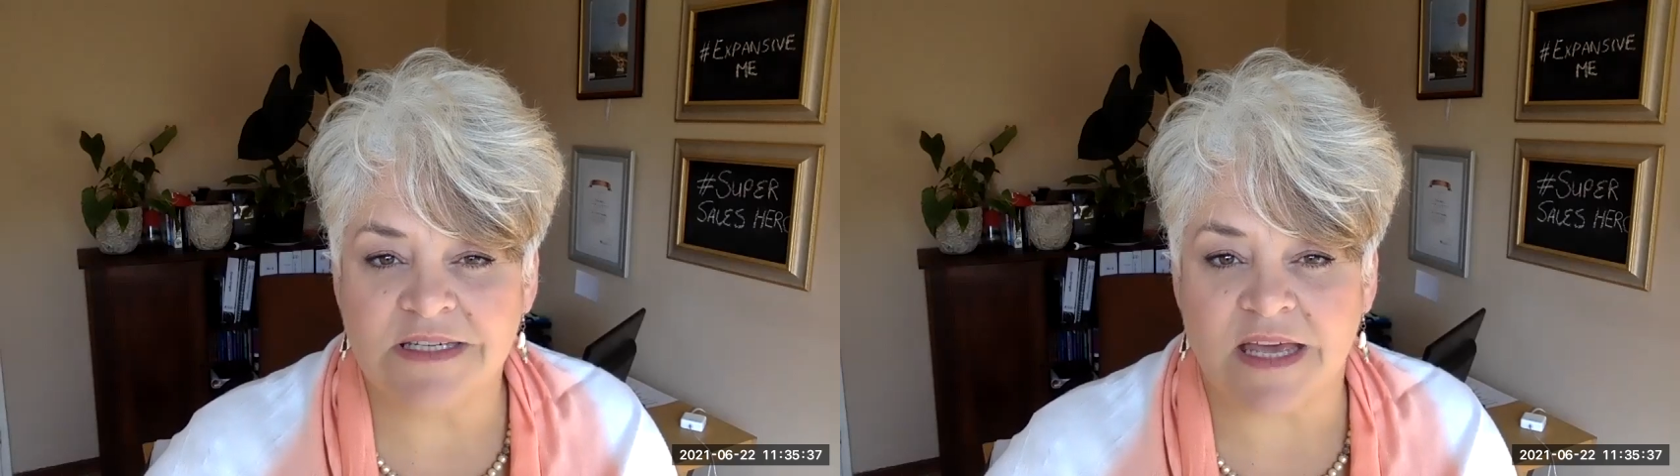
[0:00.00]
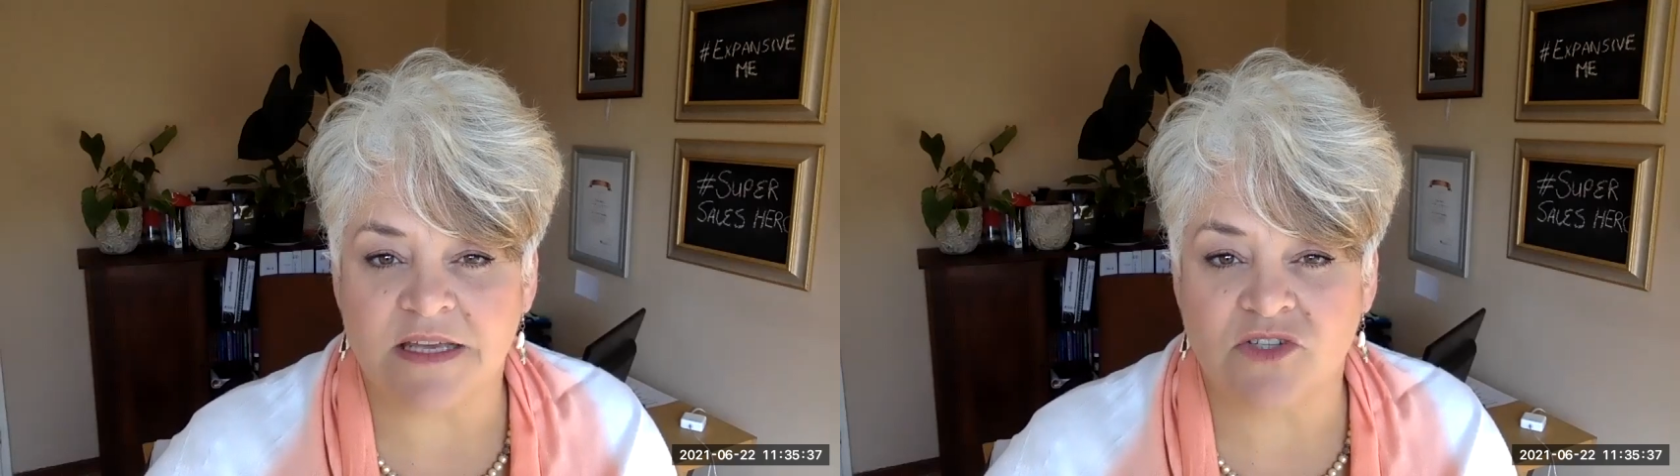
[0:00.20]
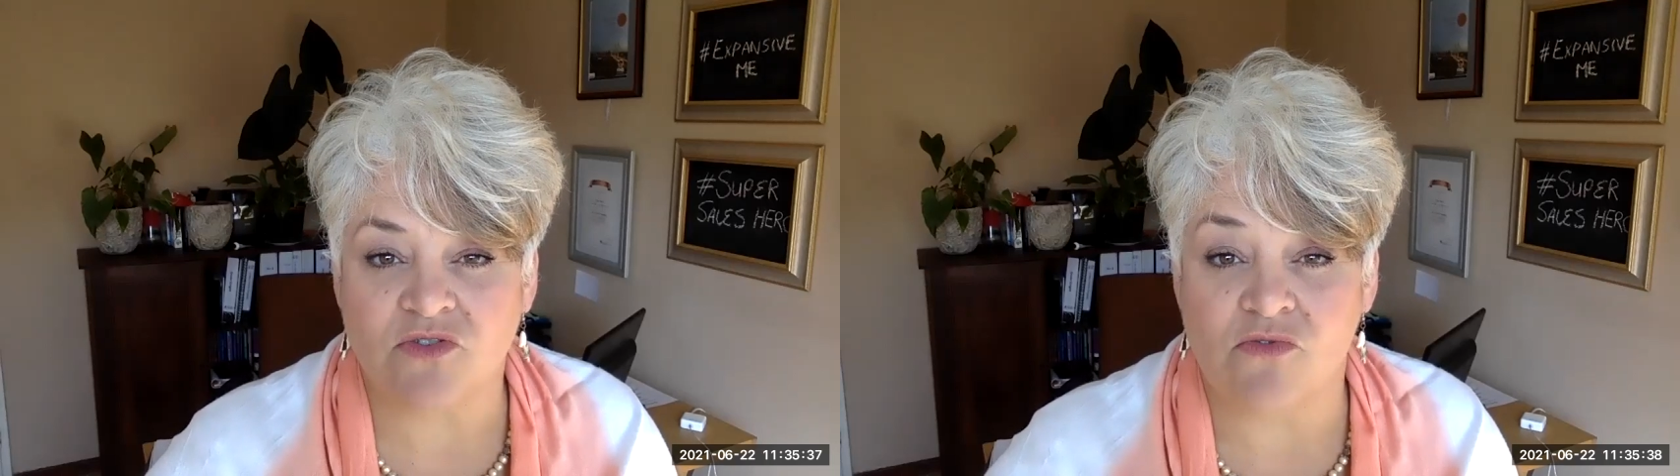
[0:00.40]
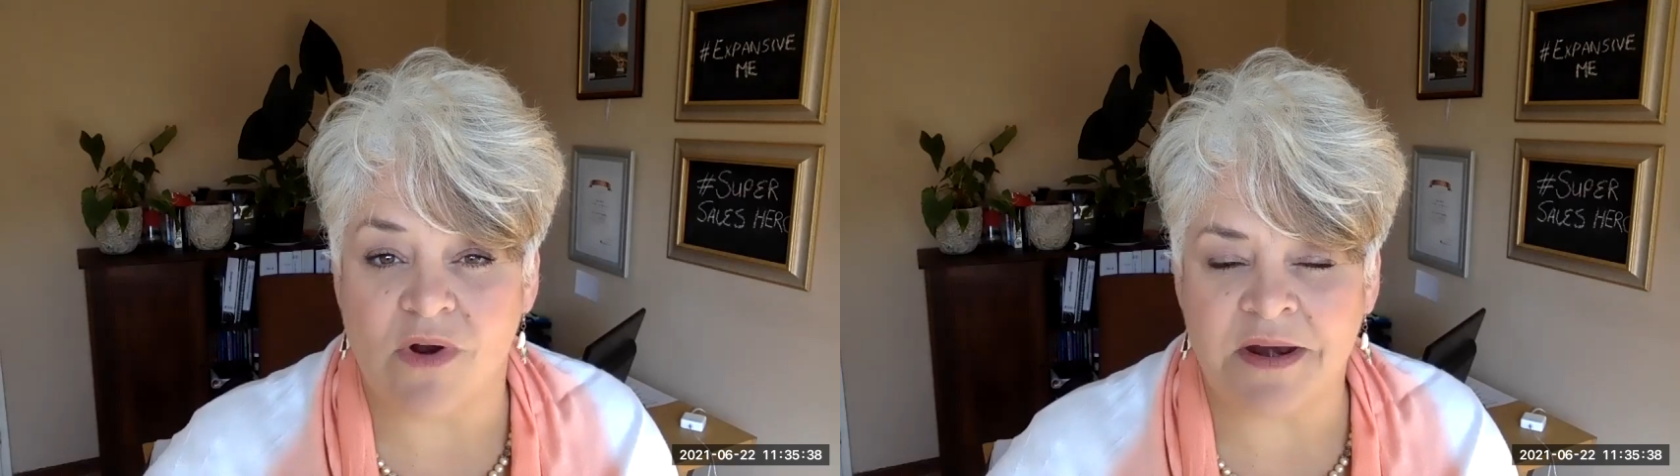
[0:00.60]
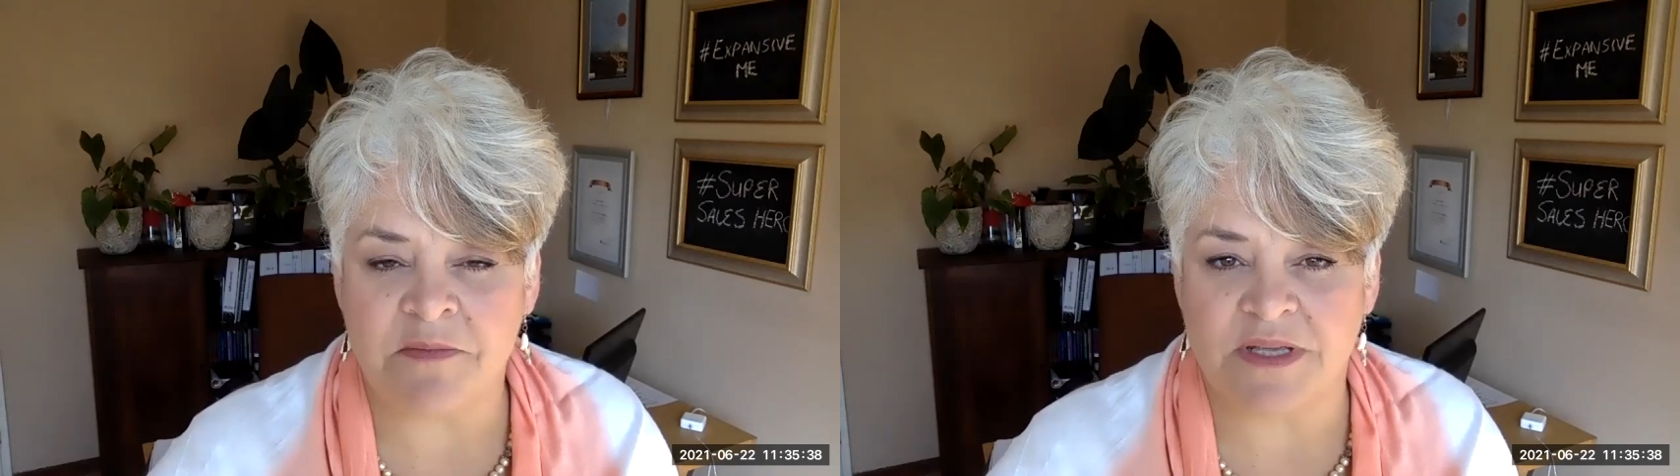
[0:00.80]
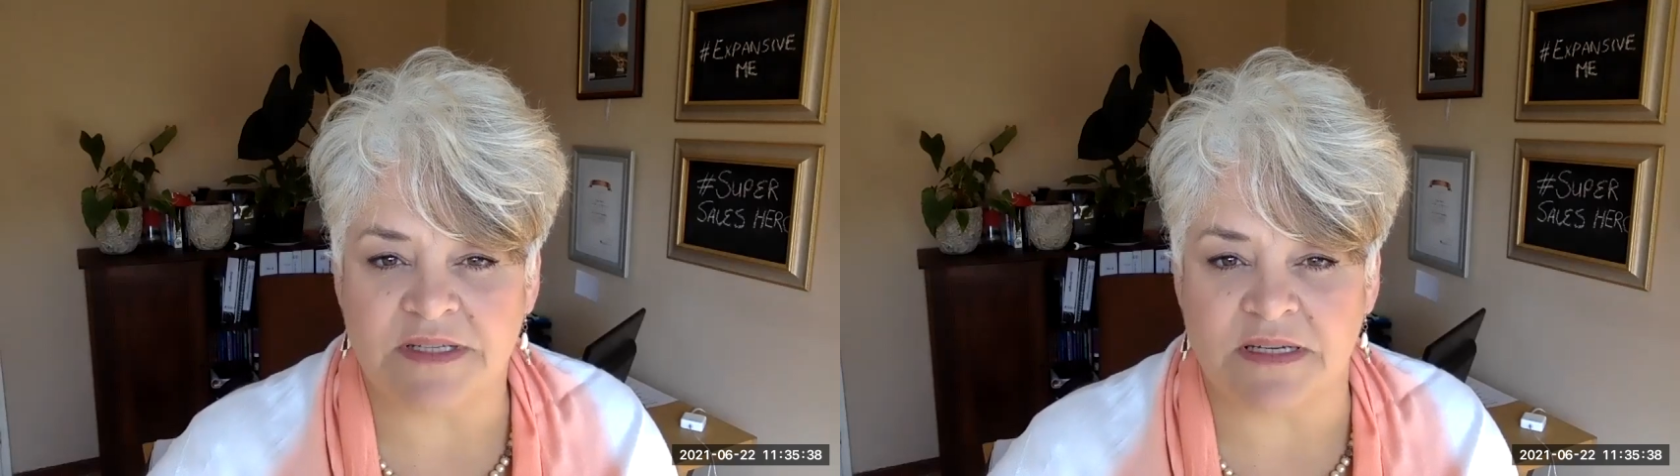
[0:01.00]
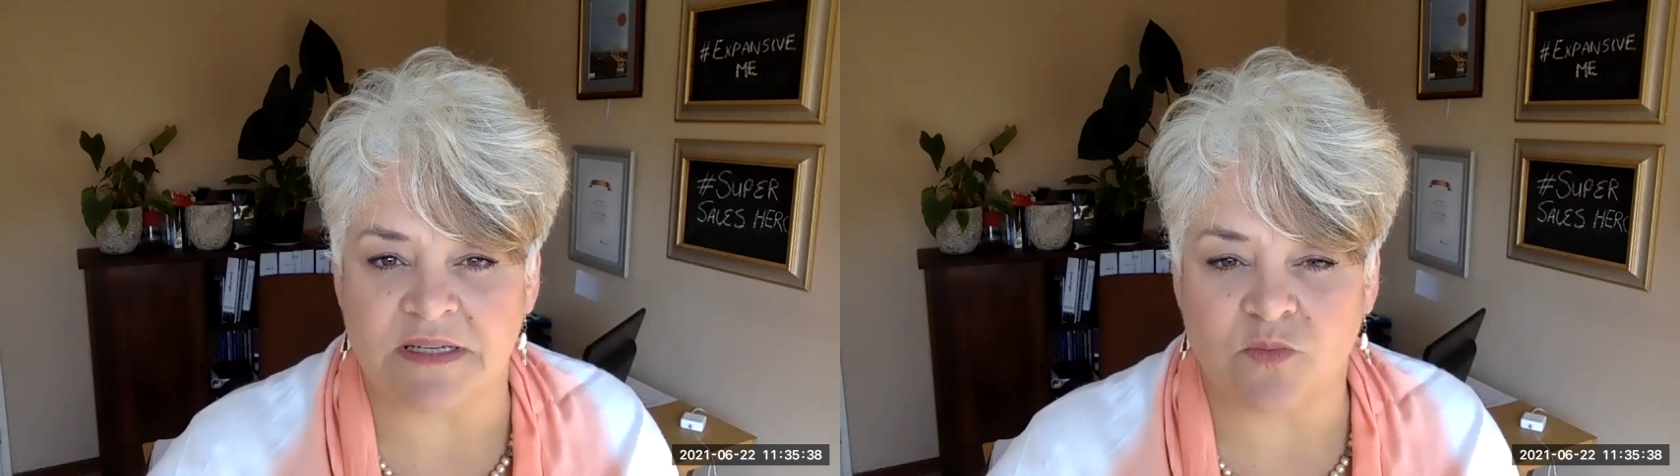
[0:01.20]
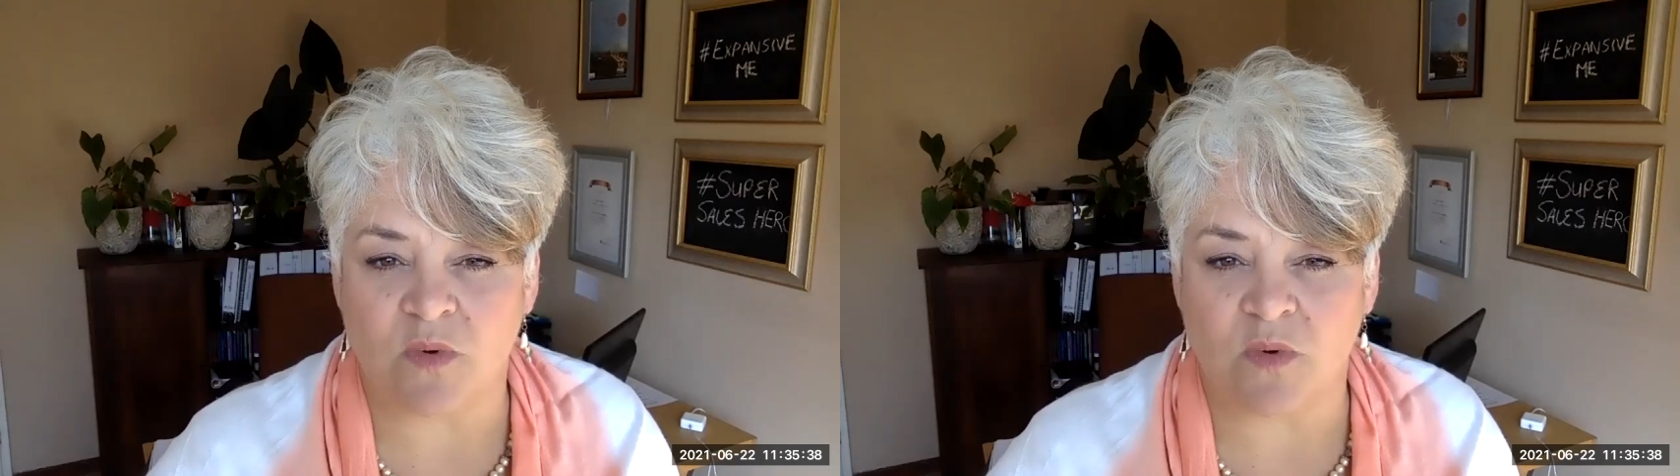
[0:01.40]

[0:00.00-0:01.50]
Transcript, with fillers: takes to run a business,